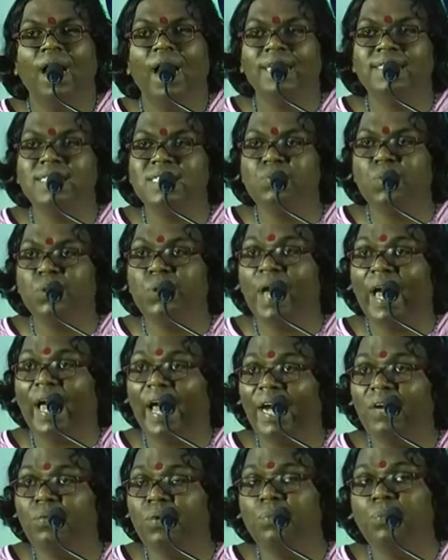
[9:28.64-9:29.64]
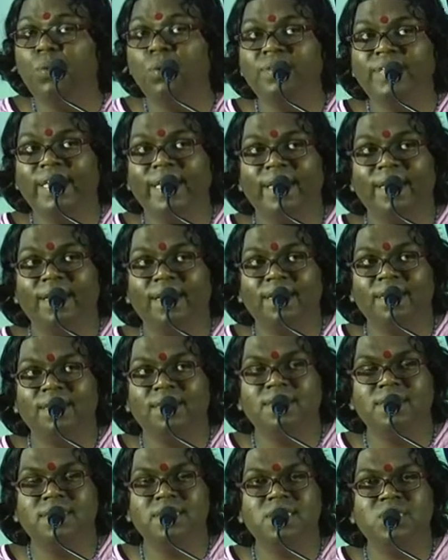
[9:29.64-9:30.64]
I just want to add one more thing,
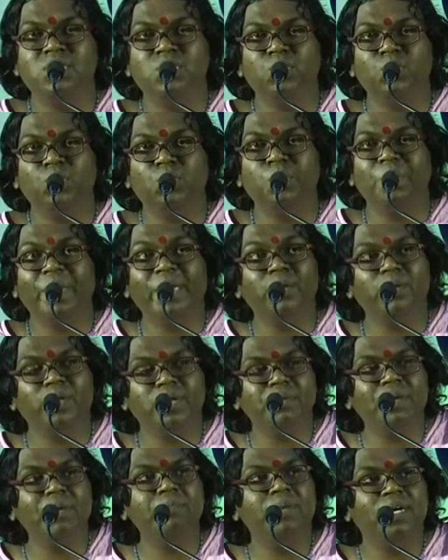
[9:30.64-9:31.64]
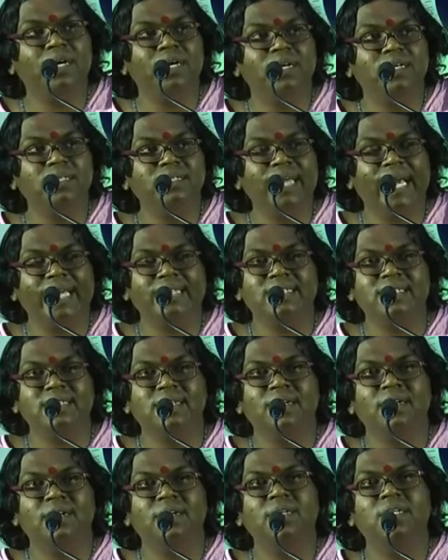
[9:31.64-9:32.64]
just to make you remember that
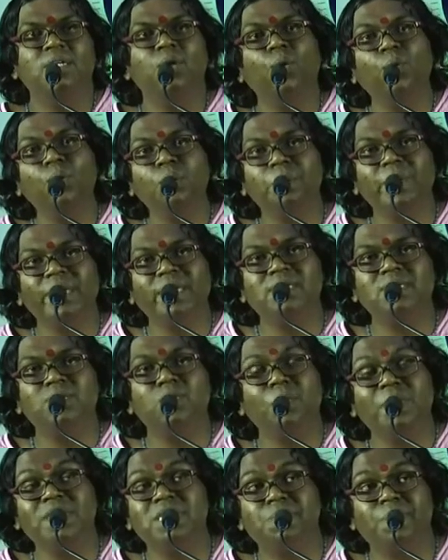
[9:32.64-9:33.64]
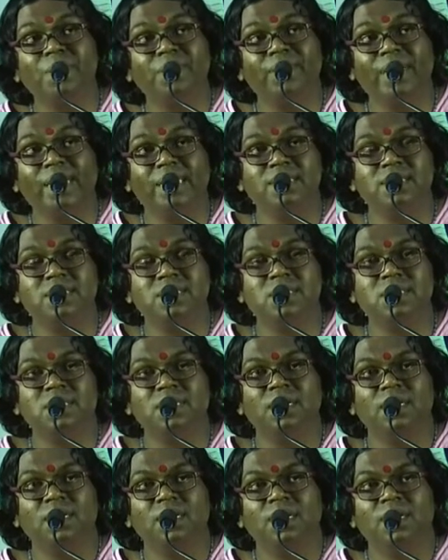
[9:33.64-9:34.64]
don't be so much privileged
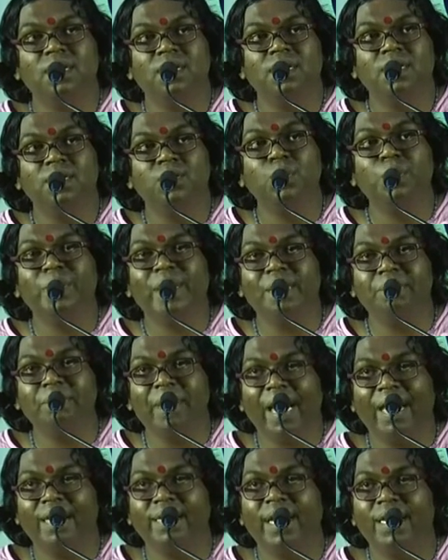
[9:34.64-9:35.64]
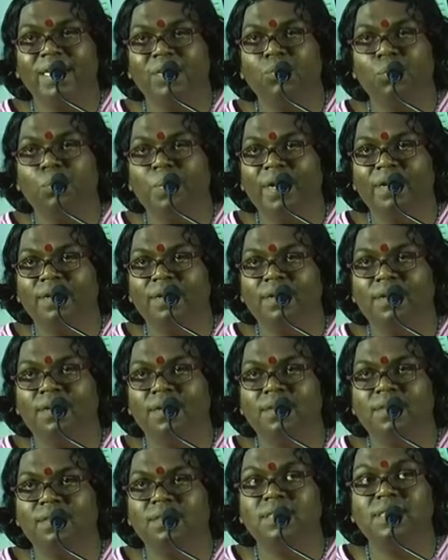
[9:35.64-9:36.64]
to be a man and a woman.
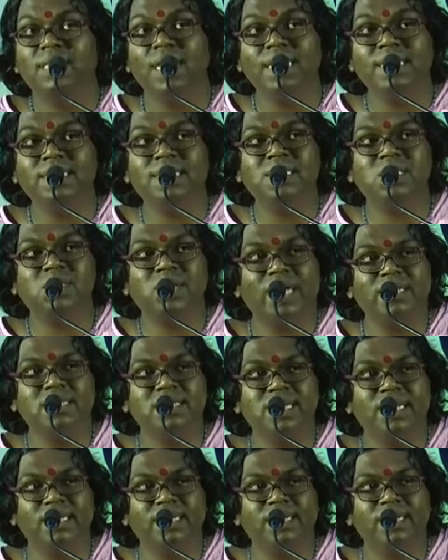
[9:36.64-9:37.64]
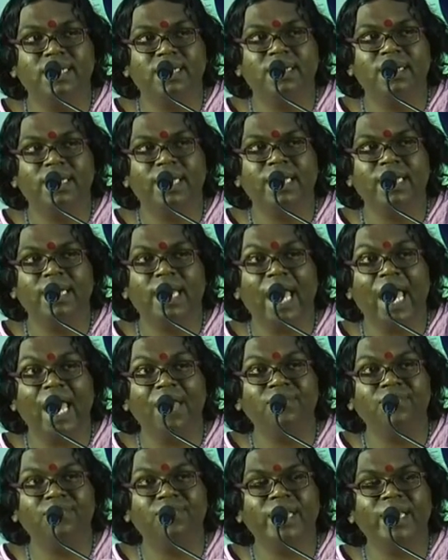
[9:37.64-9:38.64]
There is a transgender in
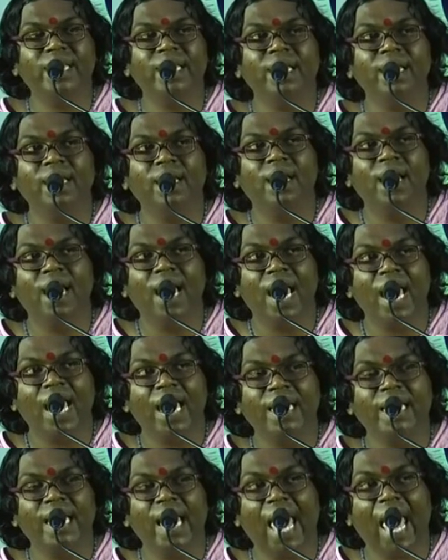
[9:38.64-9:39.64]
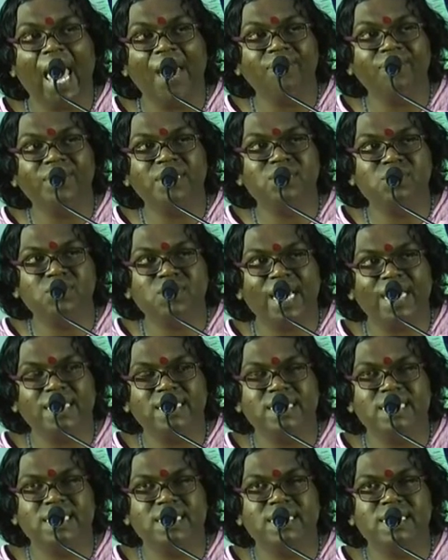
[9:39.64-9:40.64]
every
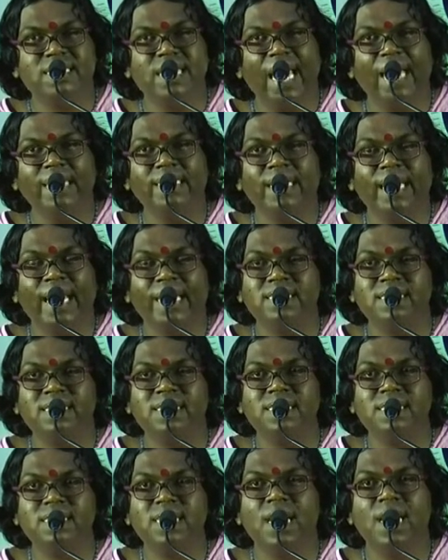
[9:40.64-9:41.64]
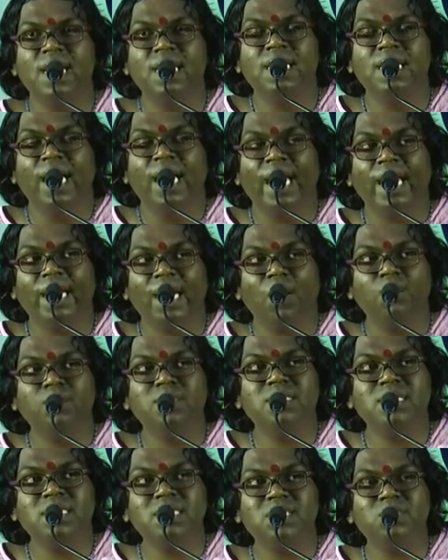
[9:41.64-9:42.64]
societies, and there exist around
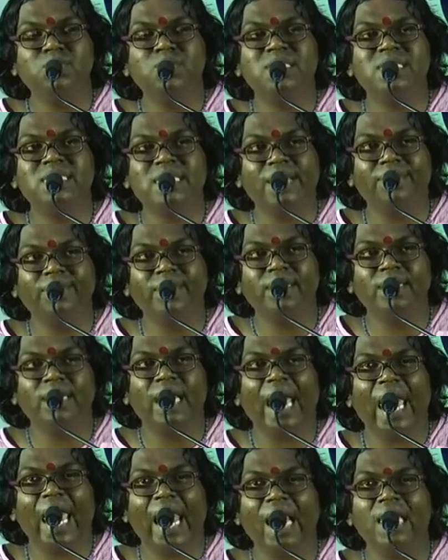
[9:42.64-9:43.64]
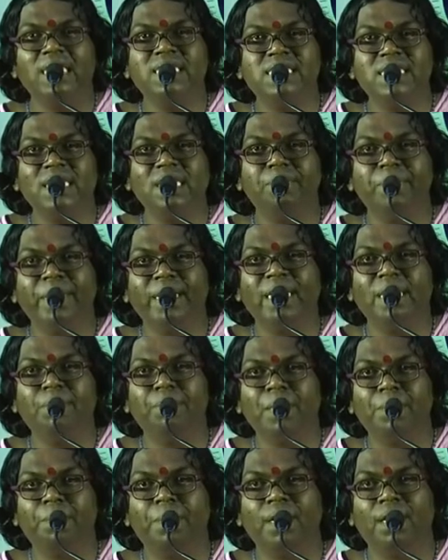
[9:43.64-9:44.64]
6 to 7 LGBT
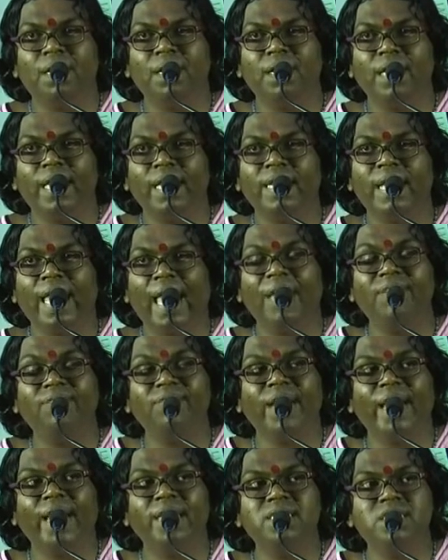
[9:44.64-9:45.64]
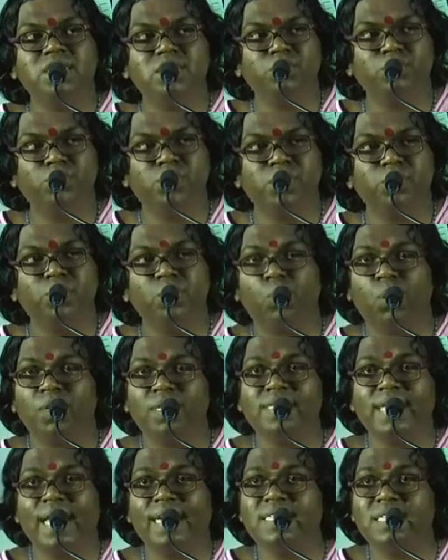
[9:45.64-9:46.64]
people in every institution. You know what
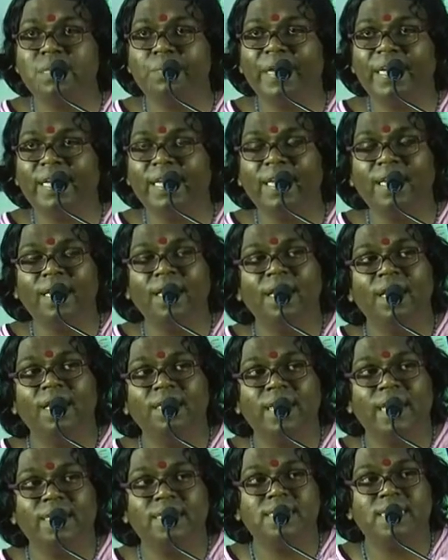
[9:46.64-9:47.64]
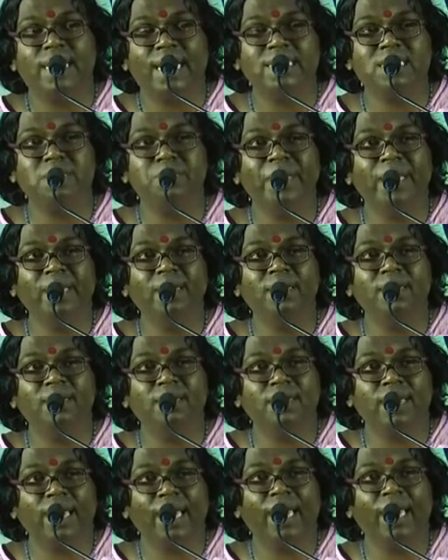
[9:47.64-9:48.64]
is LGBT? That is
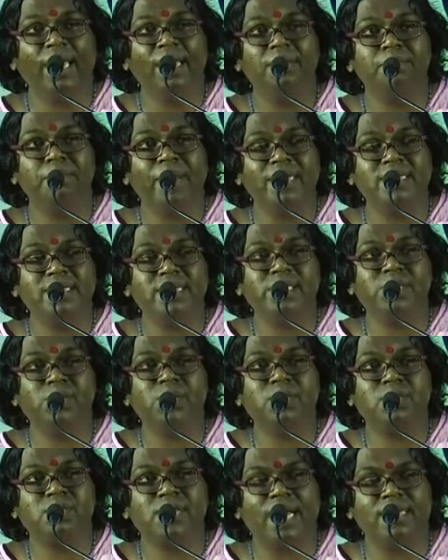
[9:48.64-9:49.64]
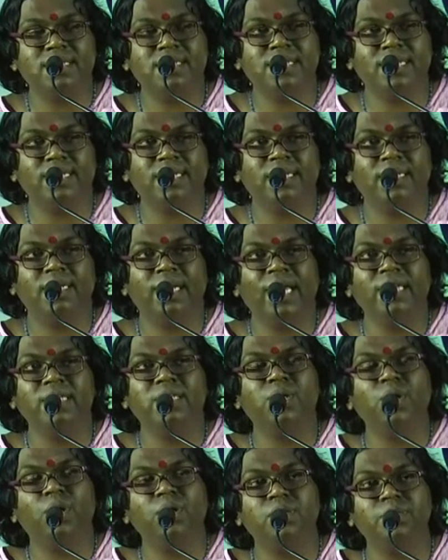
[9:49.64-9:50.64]
lesbian, gay, bisexual, transgender, and
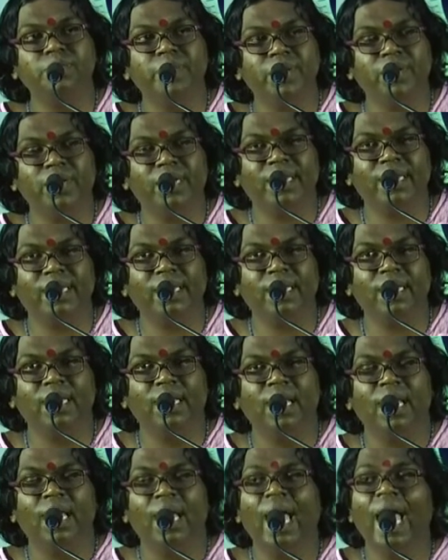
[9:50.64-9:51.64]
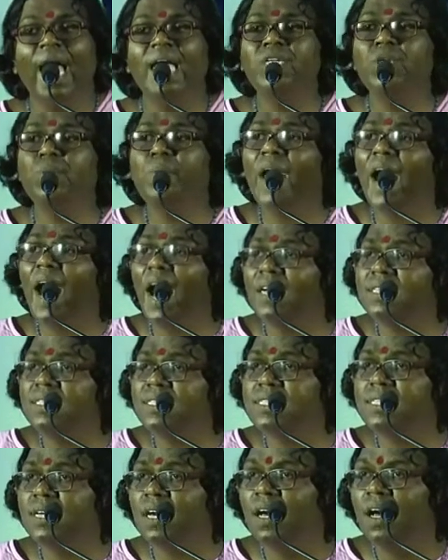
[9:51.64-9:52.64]
queer community. And you may
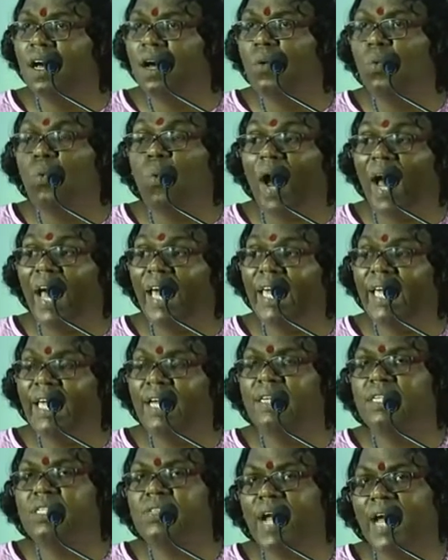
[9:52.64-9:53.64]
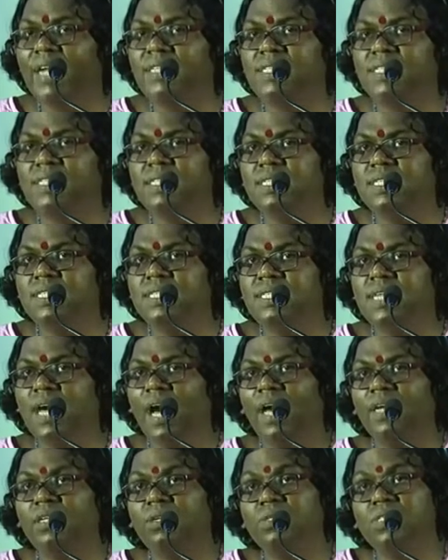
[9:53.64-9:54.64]
ask, why transgenders
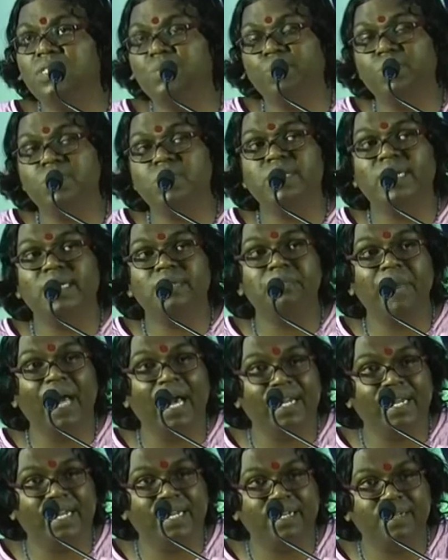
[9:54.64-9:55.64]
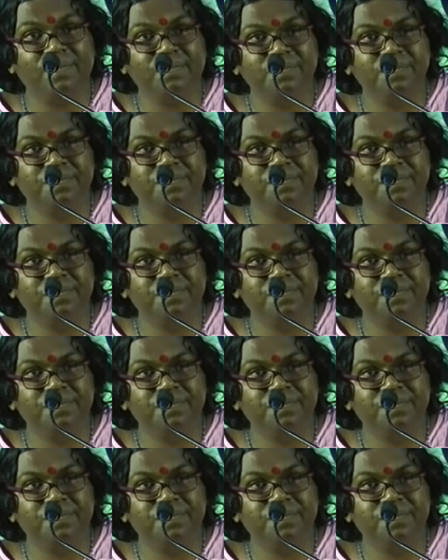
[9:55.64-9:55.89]
are not supposed to get married?